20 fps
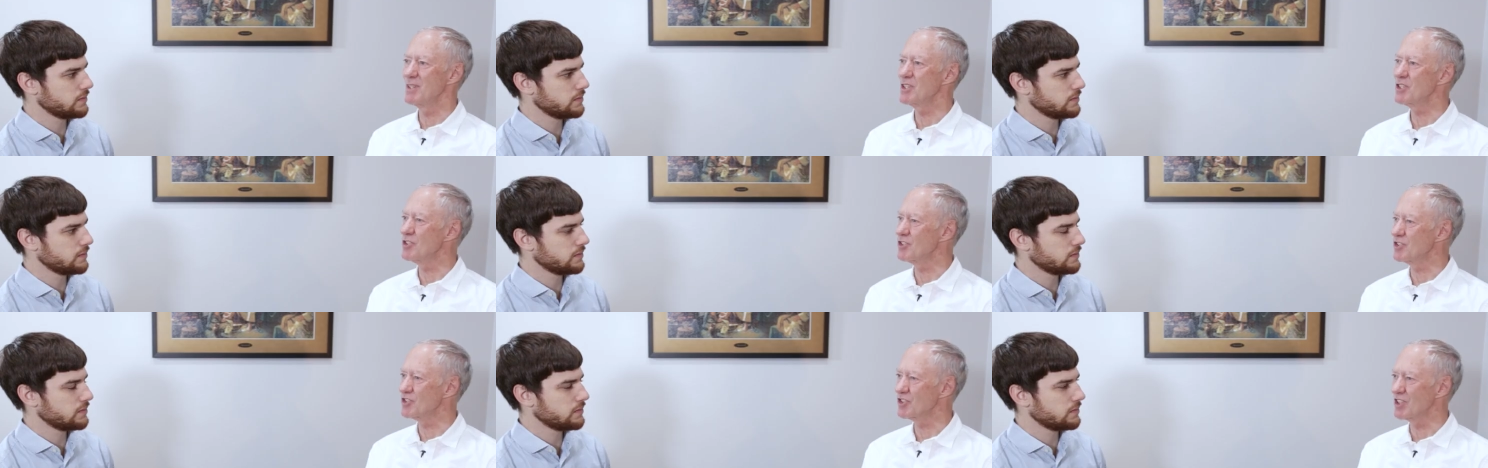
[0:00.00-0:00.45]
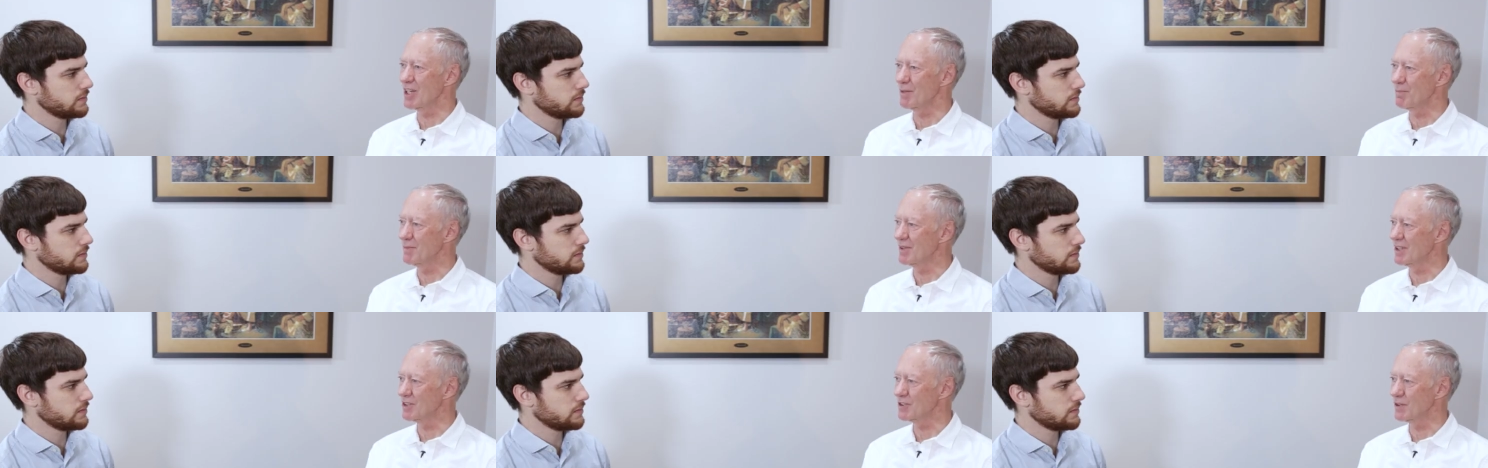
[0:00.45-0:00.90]
Speaker 1: mission
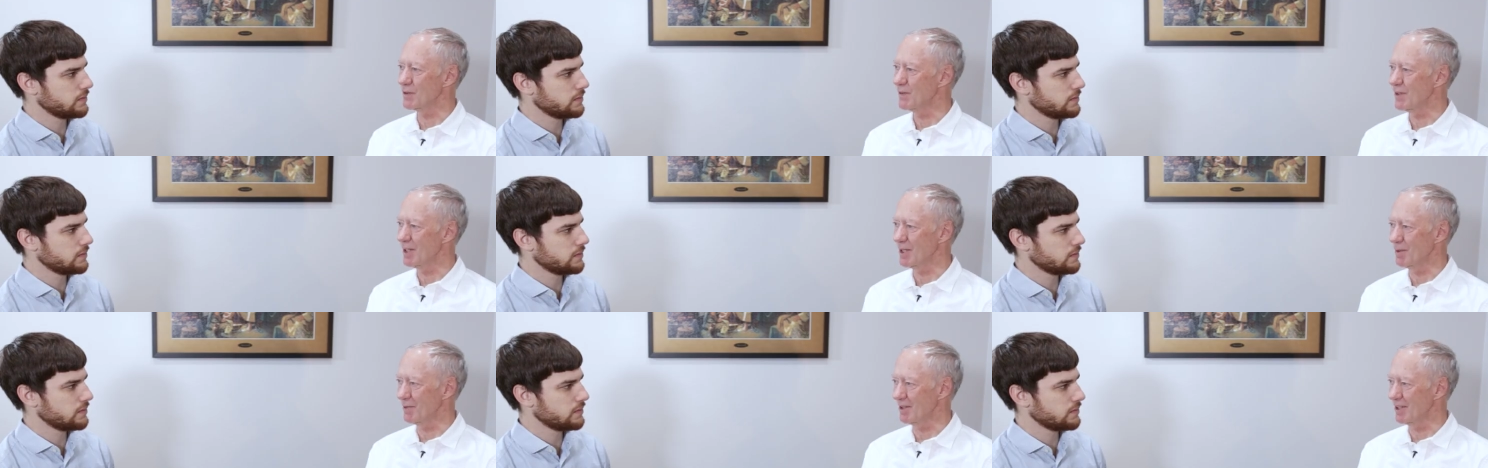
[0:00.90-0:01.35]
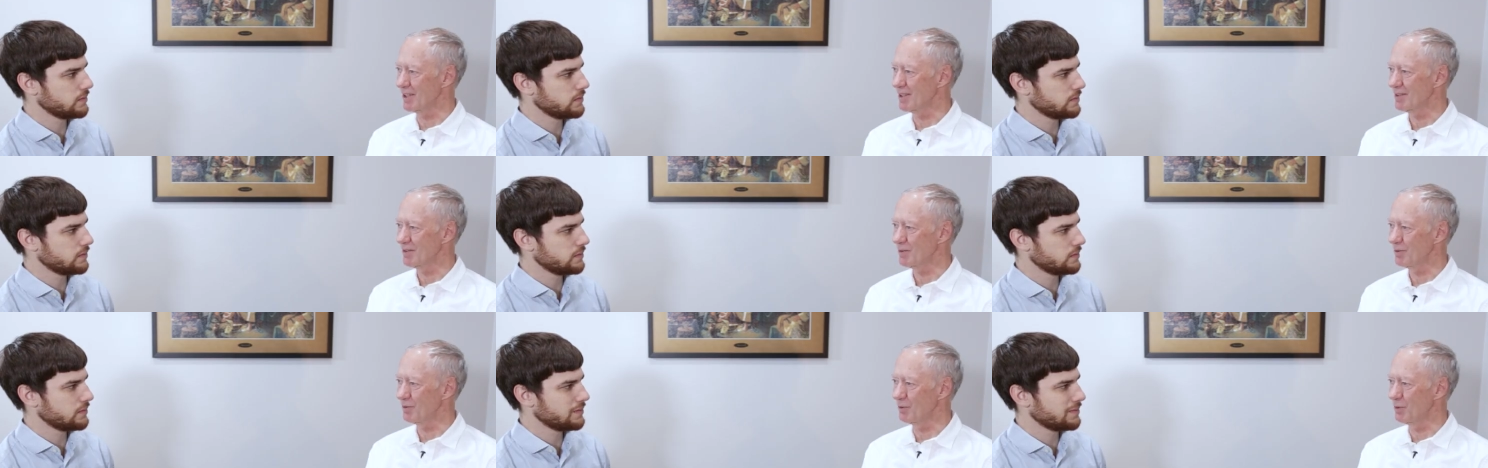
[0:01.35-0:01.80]
statement as a
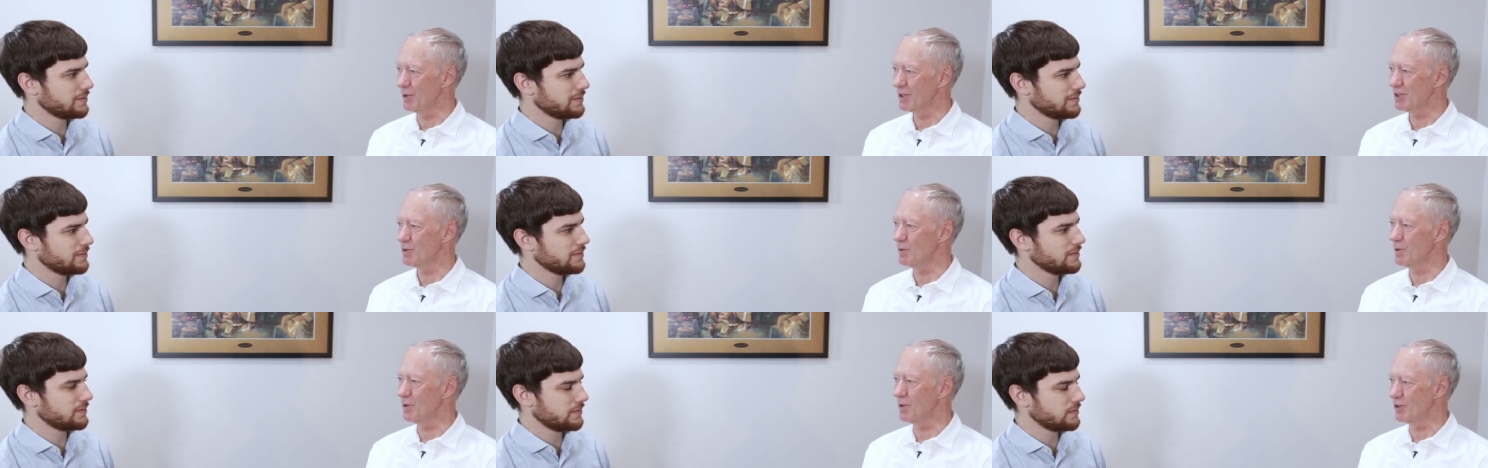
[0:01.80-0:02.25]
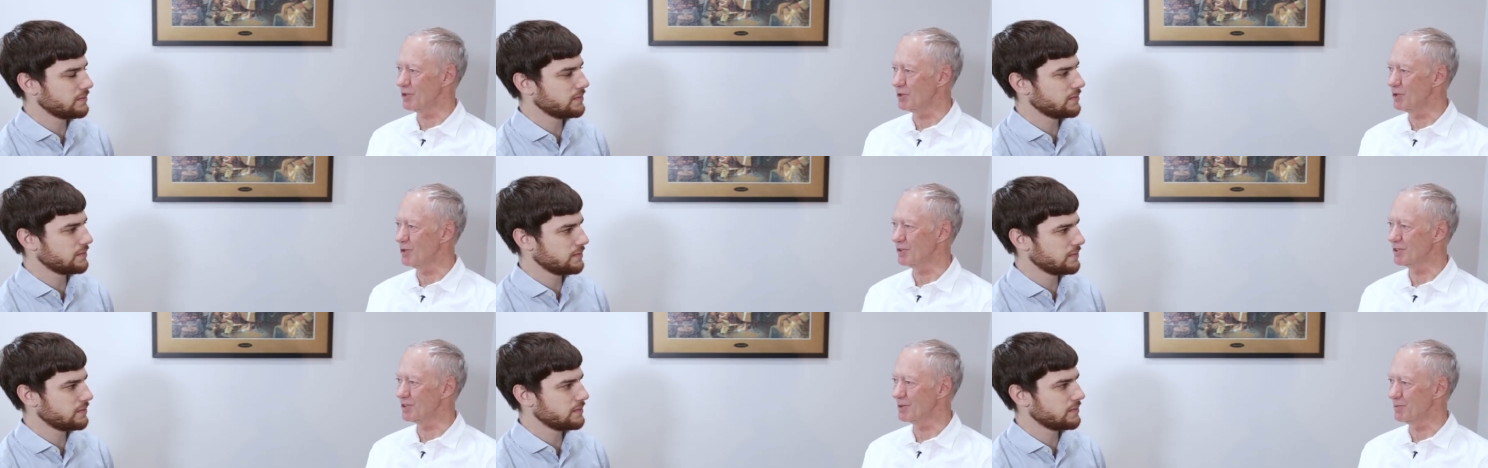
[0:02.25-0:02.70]
family. What do we want
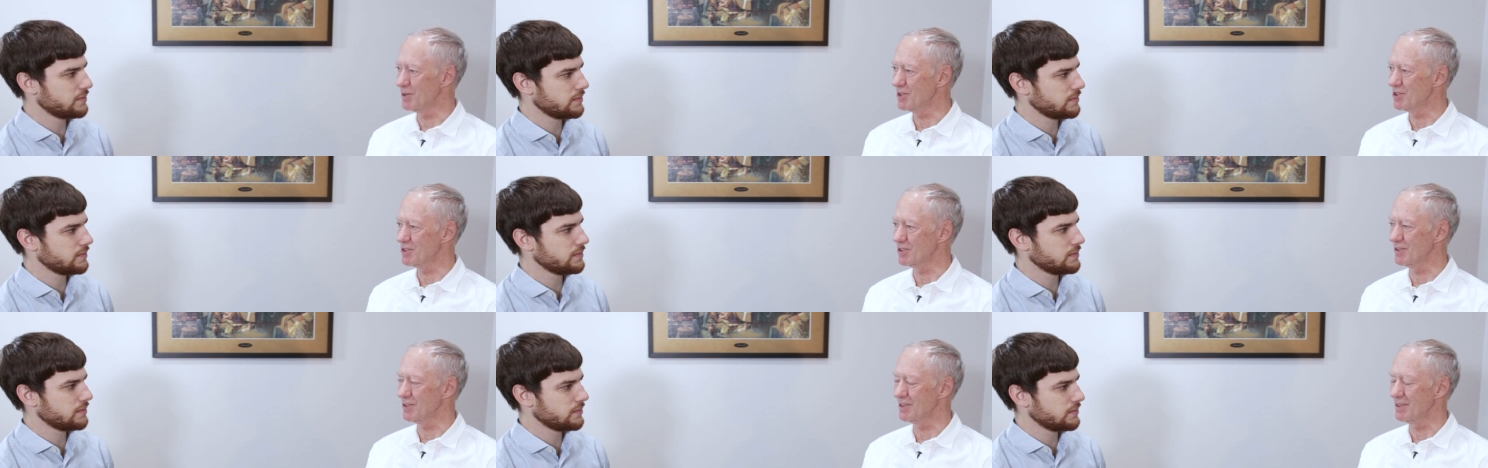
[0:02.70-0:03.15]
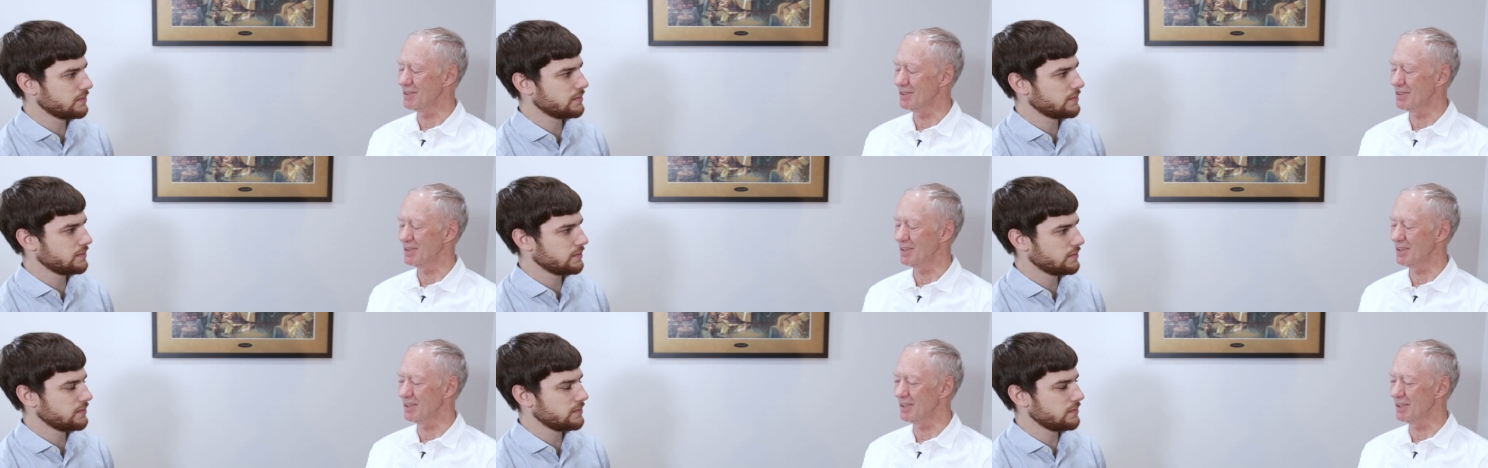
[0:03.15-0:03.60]
to do as a mission,
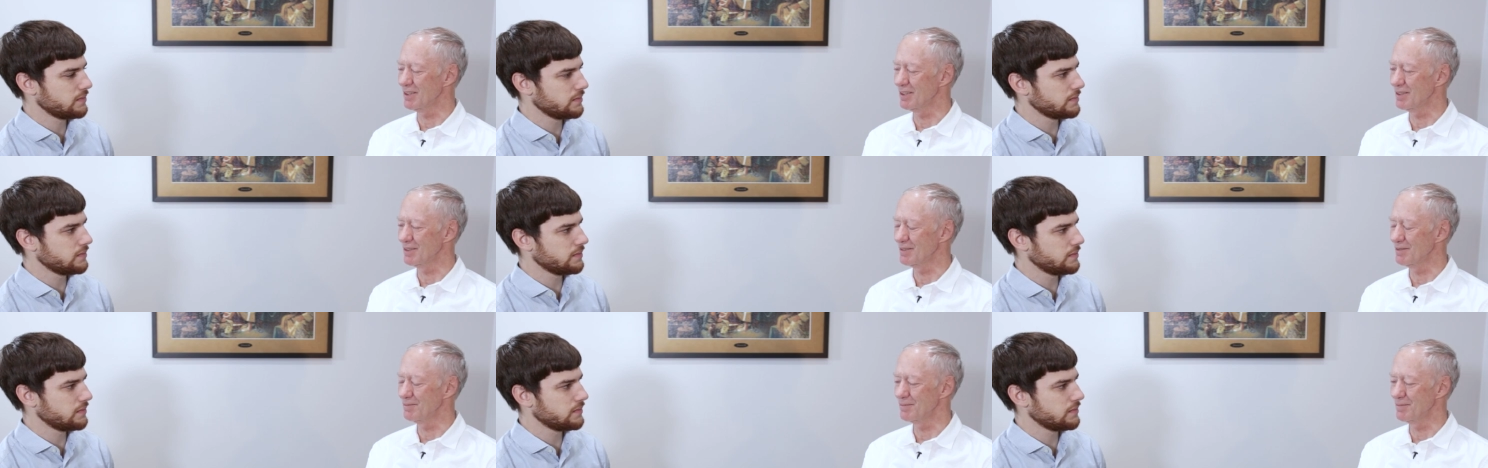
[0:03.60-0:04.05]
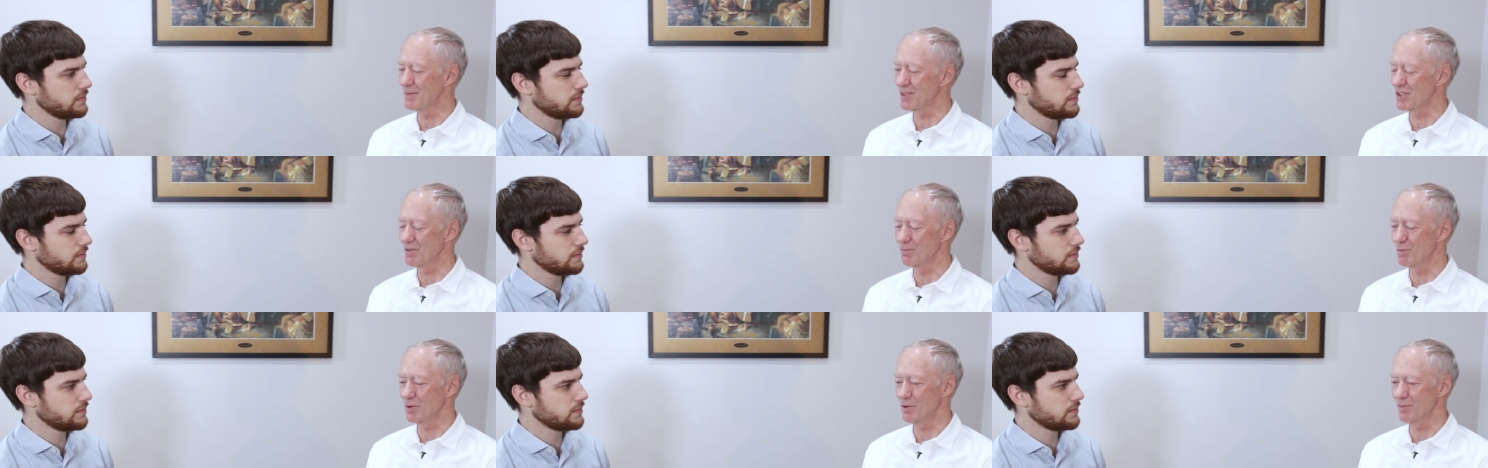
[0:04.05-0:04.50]

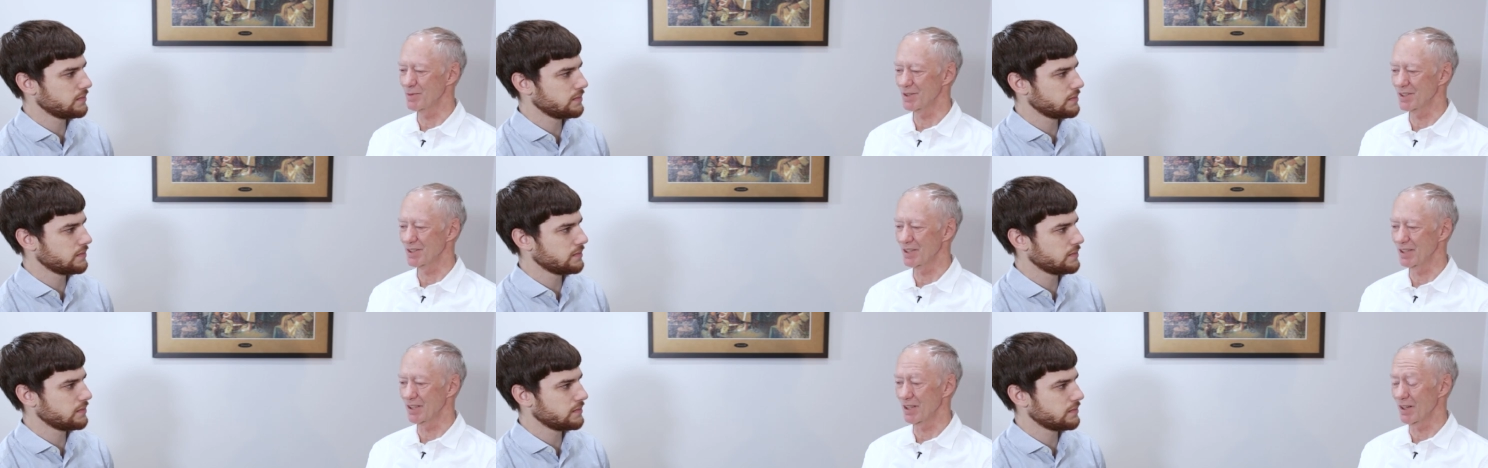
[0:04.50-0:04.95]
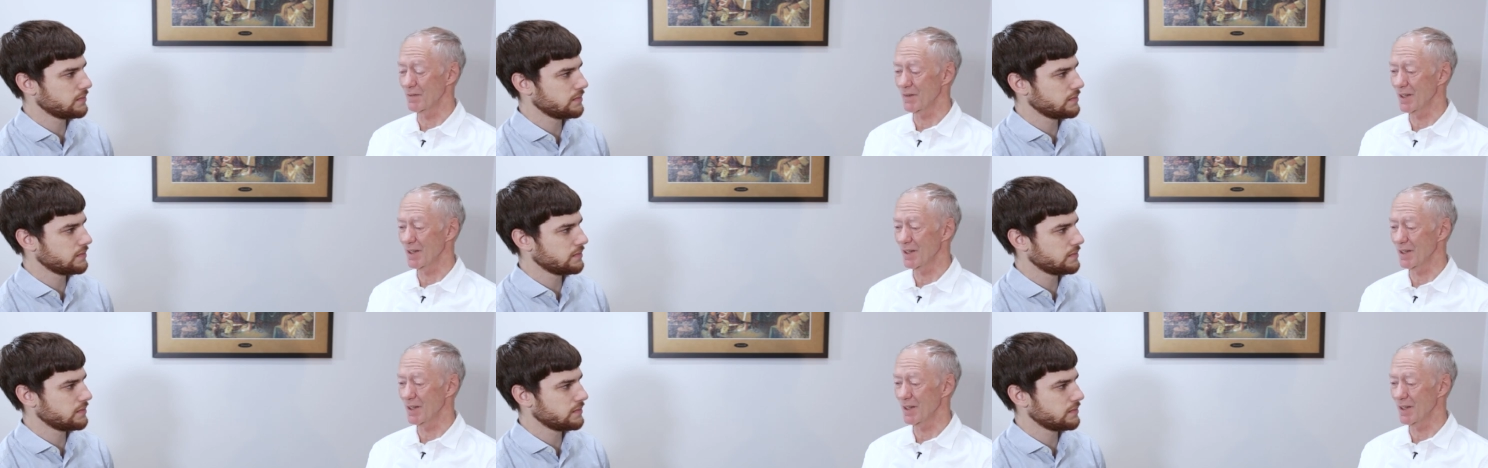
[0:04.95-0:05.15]
mission movement in our